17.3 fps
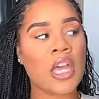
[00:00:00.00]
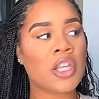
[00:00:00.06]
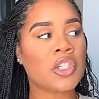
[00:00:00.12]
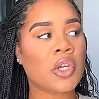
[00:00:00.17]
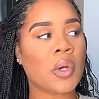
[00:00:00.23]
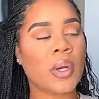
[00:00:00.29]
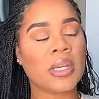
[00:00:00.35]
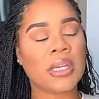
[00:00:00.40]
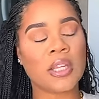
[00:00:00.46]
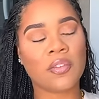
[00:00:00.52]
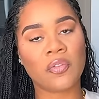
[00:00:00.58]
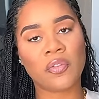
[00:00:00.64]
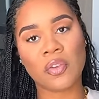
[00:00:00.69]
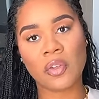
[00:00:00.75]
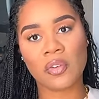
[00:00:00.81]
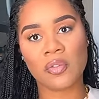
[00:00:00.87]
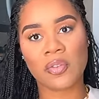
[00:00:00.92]
So in a
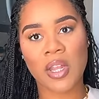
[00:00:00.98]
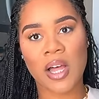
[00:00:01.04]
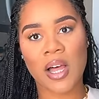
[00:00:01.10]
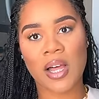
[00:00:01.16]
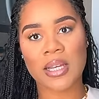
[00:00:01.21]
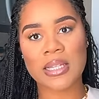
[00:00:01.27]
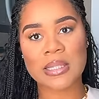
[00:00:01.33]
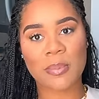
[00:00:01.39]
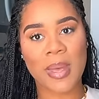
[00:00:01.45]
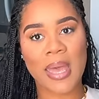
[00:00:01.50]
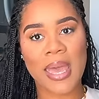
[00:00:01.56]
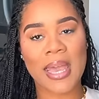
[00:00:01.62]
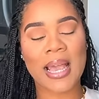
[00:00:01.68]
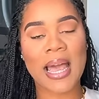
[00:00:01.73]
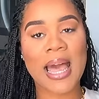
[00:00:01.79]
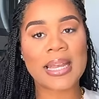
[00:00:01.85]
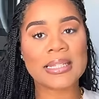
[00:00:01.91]
few vlogs
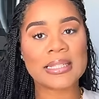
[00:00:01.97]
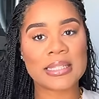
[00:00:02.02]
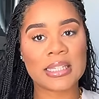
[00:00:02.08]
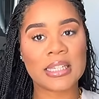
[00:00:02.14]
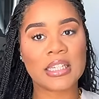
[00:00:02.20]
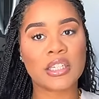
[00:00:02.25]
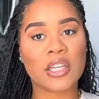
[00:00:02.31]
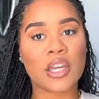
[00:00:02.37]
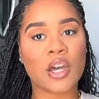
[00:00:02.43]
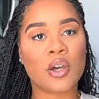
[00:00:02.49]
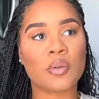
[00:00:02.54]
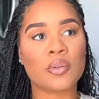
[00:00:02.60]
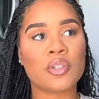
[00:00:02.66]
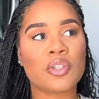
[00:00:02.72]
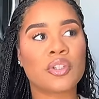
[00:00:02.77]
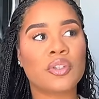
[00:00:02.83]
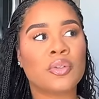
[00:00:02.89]
back, I did go
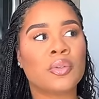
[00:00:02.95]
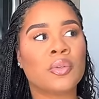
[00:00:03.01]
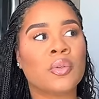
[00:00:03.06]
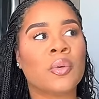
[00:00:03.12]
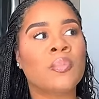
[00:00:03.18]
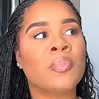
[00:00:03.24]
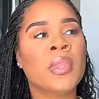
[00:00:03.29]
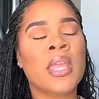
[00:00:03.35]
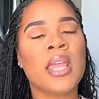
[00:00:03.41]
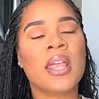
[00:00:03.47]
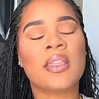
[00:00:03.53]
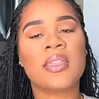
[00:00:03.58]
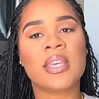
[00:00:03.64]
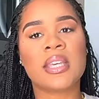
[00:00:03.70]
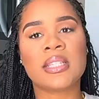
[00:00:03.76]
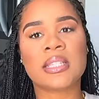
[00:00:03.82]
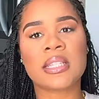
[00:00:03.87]
to
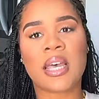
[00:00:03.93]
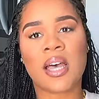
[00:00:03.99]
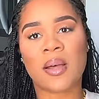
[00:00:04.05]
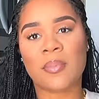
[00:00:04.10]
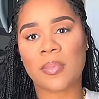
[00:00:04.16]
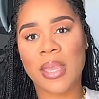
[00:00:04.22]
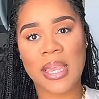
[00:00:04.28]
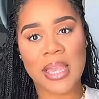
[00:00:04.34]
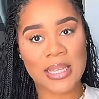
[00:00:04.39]
this um,